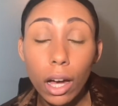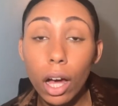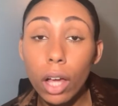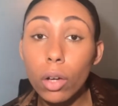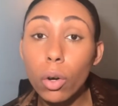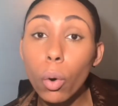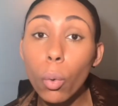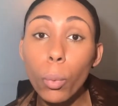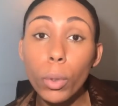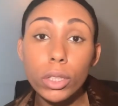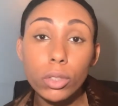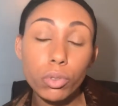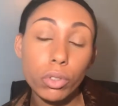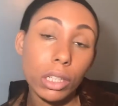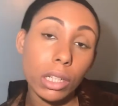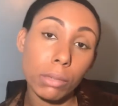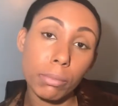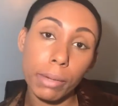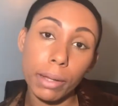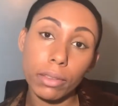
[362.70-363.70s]
I always
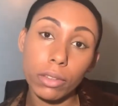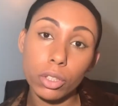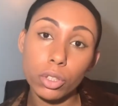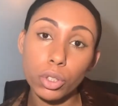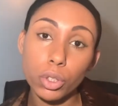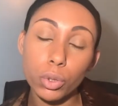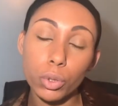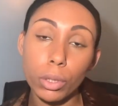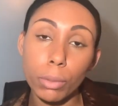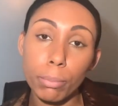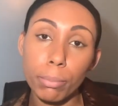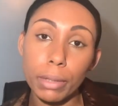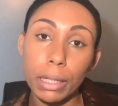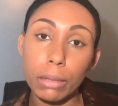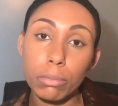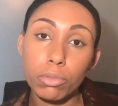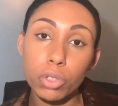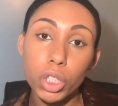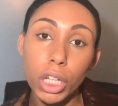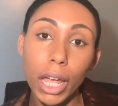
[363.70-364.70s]
recommend the Student
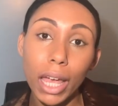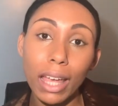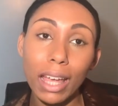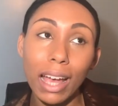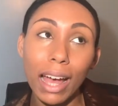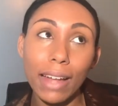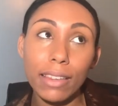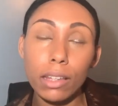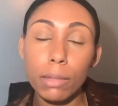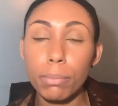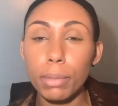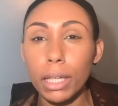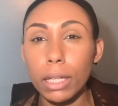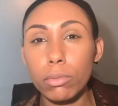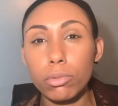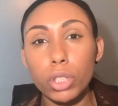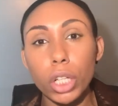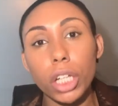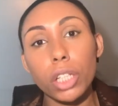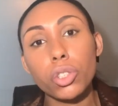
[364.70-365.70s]
BMJ and the
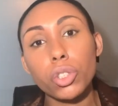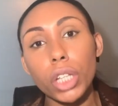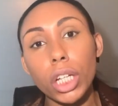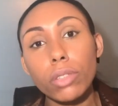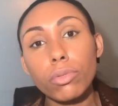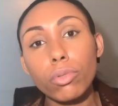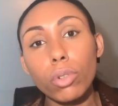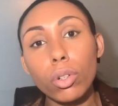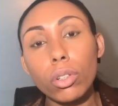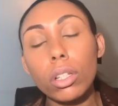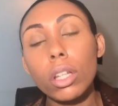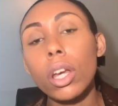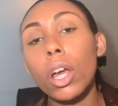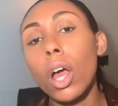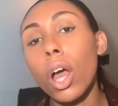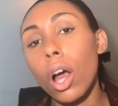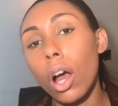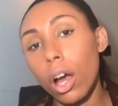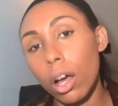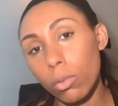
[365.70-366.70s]
BMJ in general.
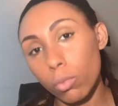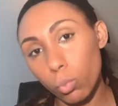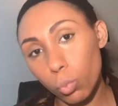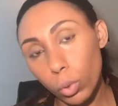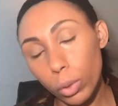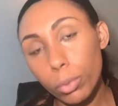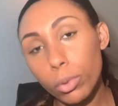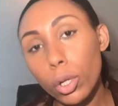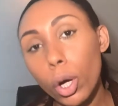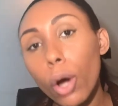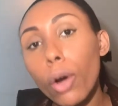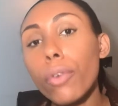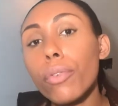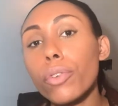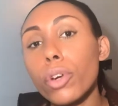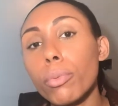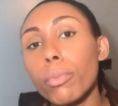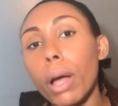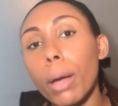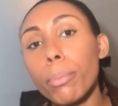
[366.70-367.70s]
We will go
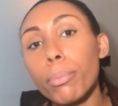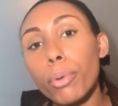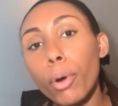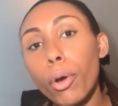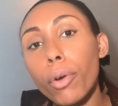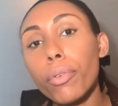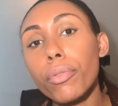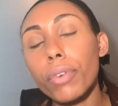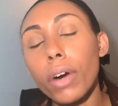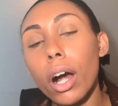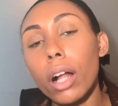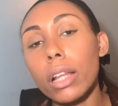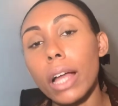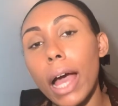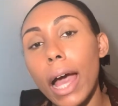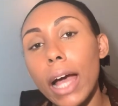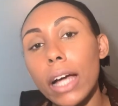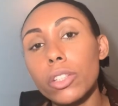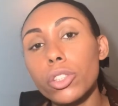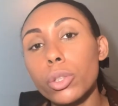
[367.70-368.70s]
through my profile
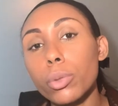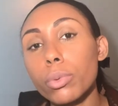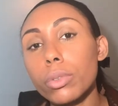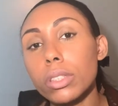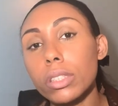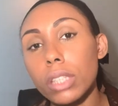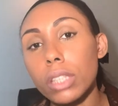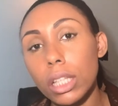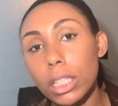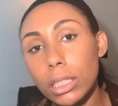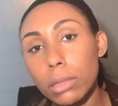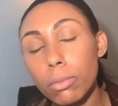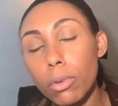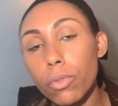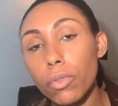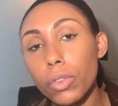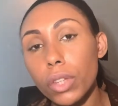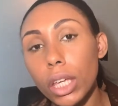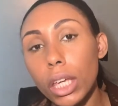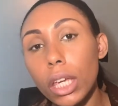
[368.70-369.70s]
and you will see some
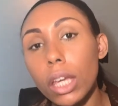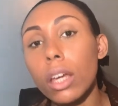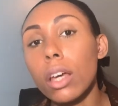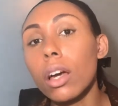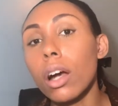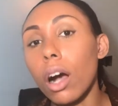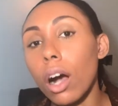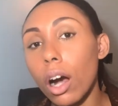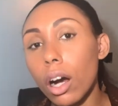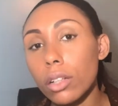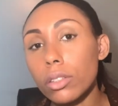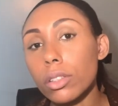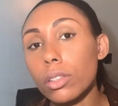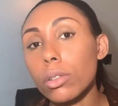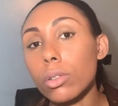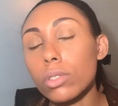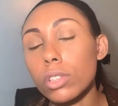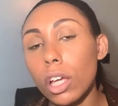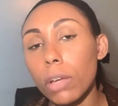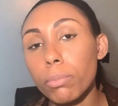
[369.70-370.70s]
of the
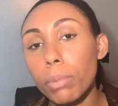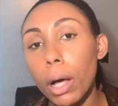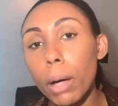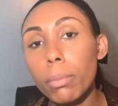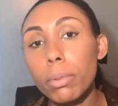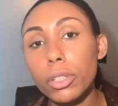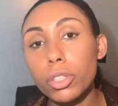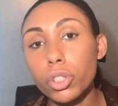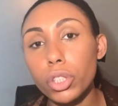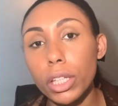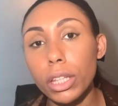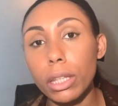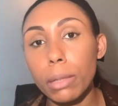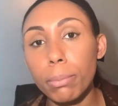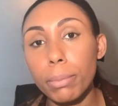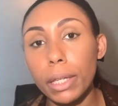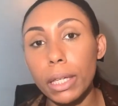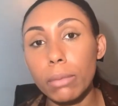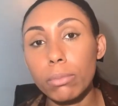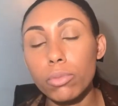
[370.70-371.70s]
articles I've published in the
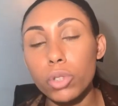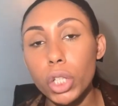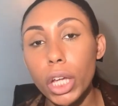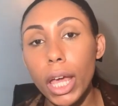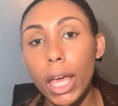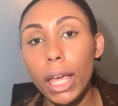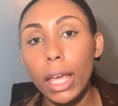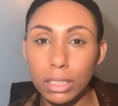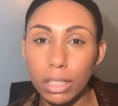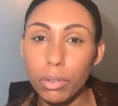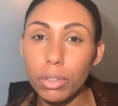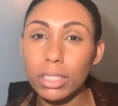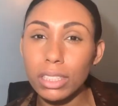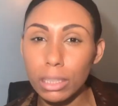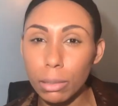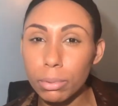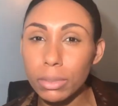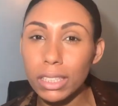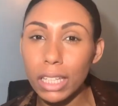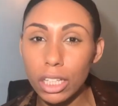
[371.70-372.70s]
BMJ. There are
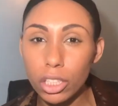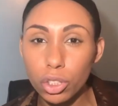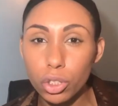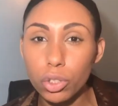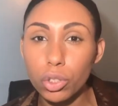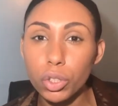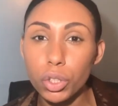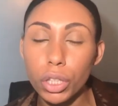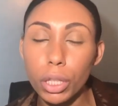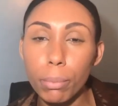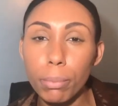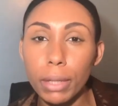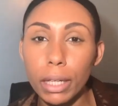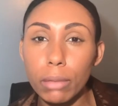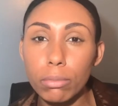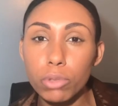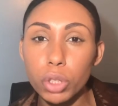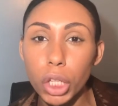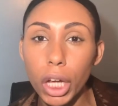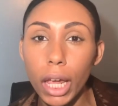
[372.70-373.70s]
subsections in the
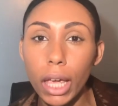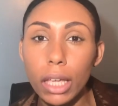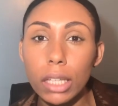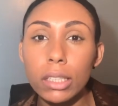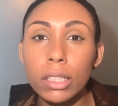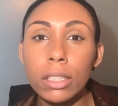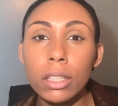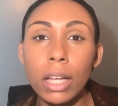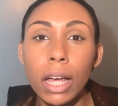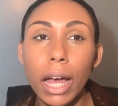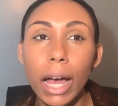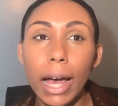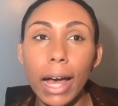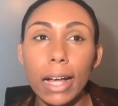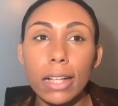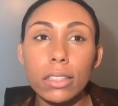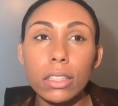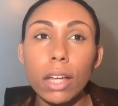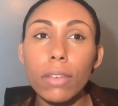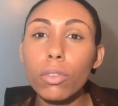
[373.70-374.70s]
BMJ
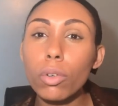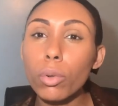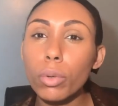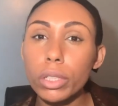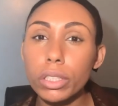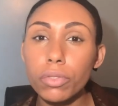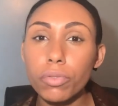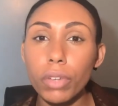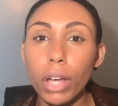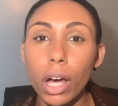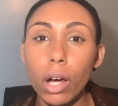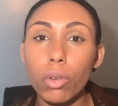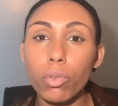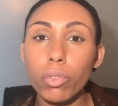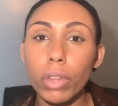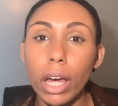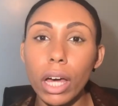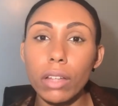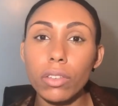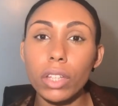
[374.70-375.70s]
and I've always found
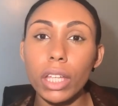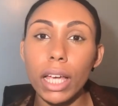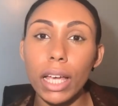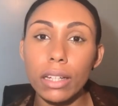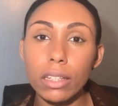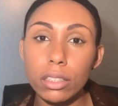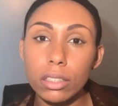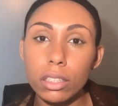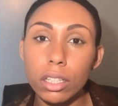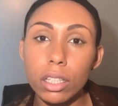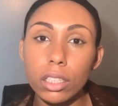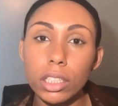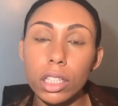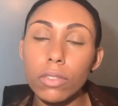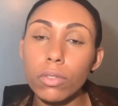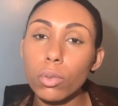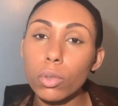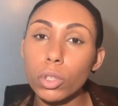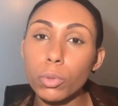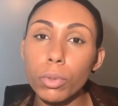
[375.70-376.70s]
that the editors have
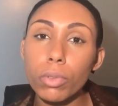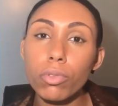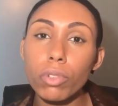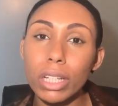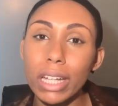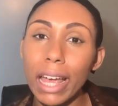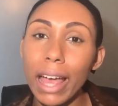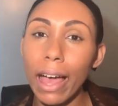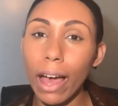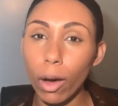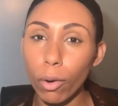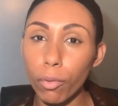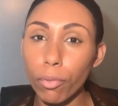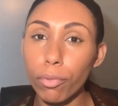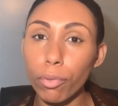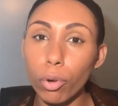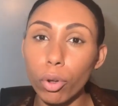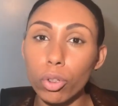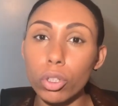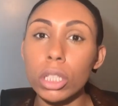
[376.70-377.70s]
always been really
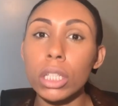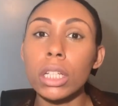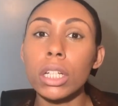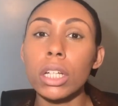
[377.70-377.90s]
helpful